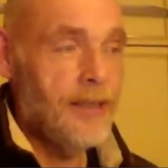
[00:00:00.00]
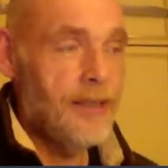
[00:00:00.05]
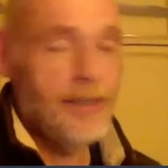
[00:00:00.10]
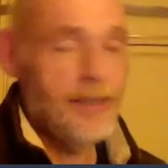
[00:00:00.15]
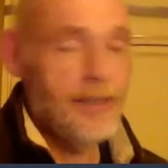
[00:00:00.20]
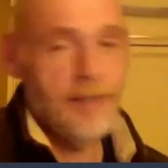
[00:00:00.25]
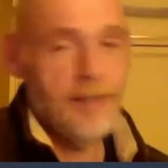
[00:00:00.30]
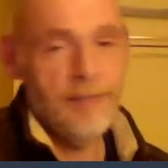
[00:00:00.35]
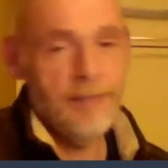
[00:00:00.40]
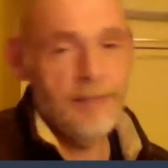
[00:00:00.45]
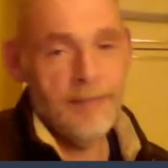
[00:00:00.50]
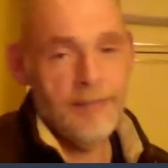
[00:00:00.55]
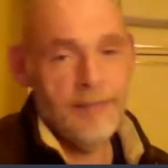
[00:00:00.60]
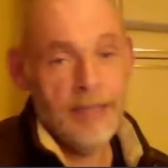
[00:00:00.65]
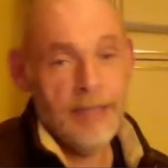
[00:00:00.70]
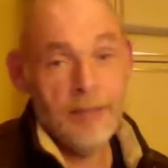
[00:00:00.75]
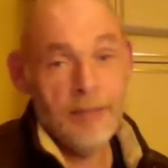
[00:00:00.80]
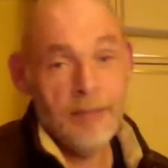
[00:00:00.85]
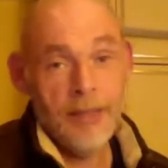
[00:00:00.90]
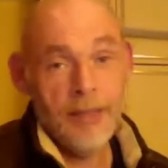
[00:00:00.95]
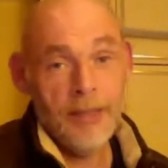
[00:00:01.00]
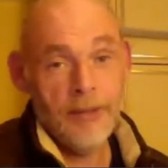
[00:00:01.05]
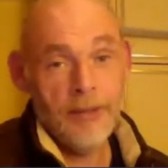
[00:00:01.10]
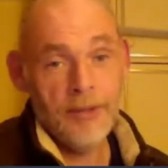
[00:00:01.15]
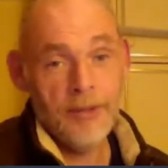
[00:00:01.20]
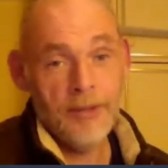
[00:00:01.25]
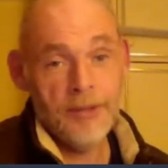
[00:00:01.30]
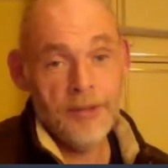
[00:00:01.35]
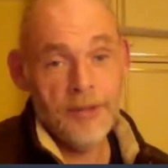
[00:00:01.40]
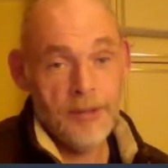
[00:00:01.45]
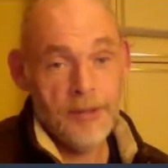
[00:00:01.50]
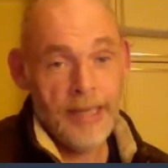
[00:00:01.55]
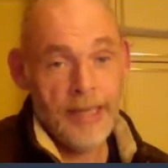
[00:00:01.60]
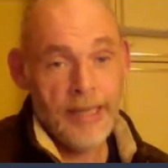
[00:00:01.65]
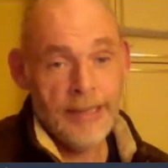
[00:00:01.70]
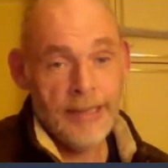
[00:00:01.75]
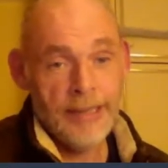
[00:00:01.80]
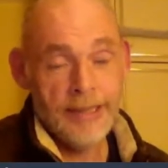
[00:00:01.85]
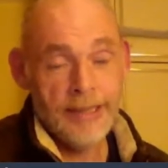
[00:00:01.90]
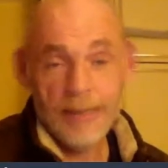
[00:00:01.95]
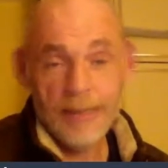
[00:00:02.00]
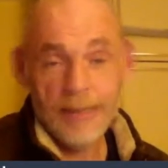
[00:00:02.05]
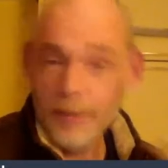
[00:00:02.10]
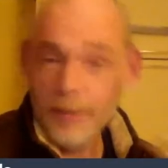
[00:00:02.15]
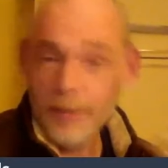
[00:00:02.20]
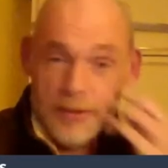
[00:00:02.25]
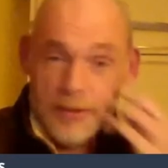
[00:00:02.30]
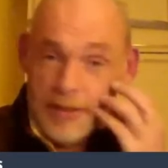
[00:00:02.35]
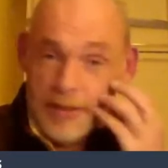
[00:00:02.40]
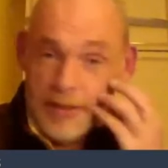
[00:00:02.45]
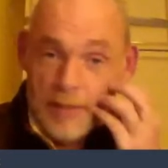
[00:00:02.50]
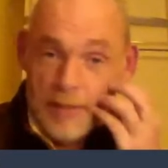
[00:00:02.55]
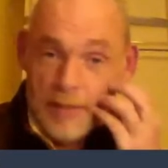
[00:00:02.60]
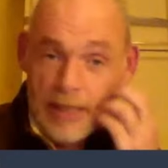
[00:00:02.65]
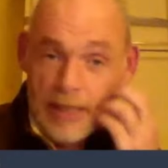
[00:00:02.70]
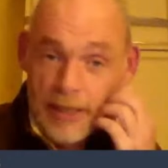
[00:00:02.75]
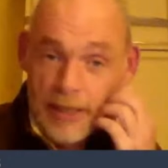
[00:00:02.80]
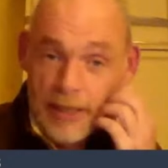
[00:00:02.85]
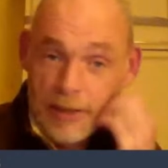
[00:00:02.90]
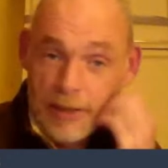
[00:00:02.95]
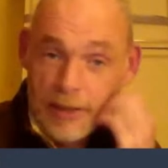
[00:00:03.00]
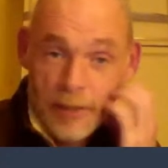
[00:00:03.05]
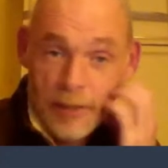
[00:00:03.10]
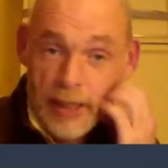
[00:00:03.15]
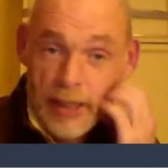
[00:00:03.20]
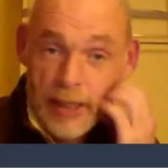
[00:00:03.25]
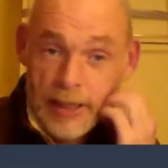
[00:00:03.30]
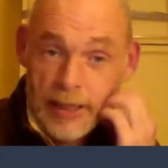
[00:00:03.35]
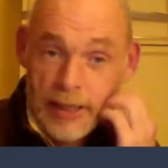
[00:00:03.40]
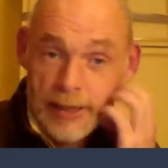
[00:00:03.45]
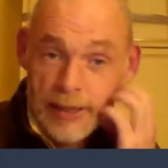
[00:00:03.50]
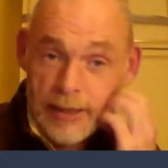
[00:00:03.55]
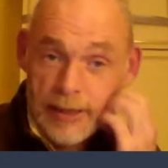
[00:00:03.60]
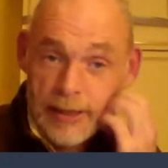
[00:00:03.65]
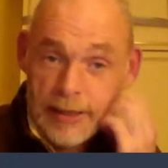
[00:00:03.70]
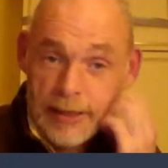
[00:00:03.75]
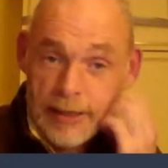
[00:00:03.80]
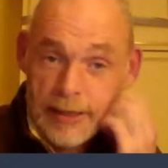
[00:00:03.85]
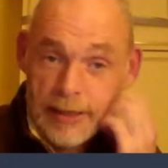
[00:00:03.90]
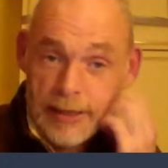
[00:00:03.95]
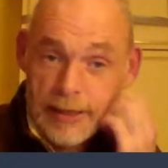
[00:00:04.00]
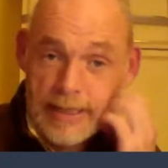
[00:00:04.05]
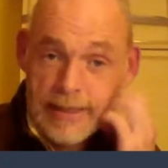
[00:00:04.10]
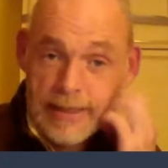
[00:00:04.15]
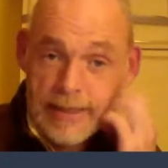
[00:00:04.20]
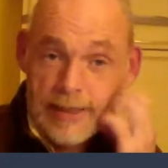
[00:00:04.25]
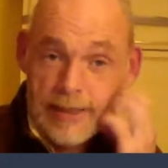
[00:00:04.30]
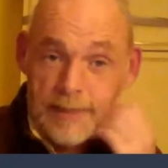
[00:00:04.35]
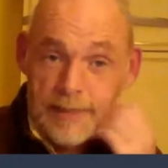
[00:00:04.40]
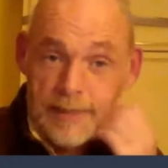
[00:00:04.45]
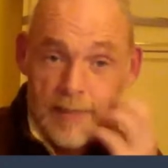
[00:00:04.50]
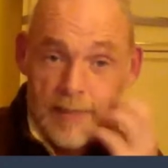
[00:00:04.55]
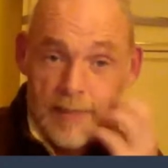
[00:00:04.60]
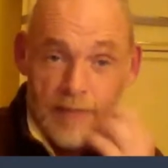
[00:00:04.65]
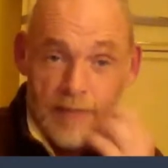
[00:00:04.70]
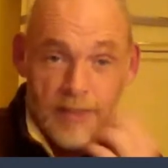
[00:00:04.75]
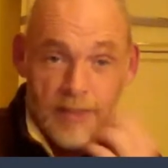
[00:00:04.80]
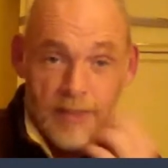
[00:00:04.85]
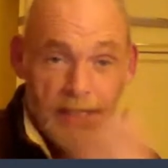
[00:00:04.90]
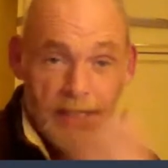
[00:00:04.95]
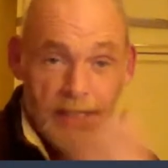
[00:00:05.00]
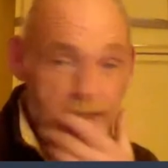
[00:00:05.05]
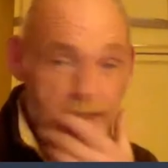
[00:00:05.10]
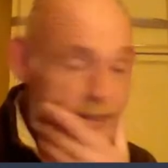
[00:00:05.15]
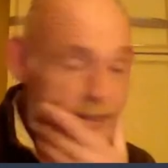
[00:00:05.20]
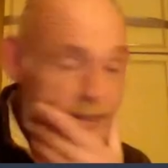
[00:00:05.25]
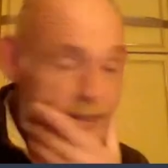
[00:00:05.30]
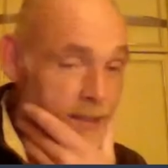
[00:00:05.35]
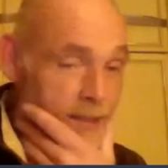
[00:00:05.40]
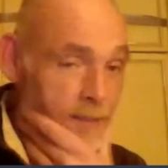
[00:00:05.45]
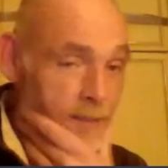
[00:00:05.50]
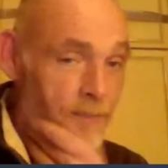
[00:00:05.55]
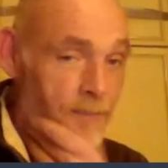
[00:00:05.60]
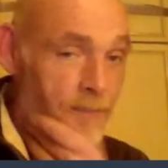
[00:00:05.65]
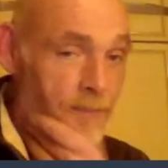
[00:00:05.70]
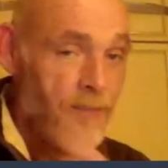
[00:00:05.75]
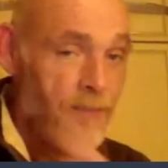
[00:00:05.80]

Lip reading: I'm here under duress as opposed to being here by consent. I haven't done anything.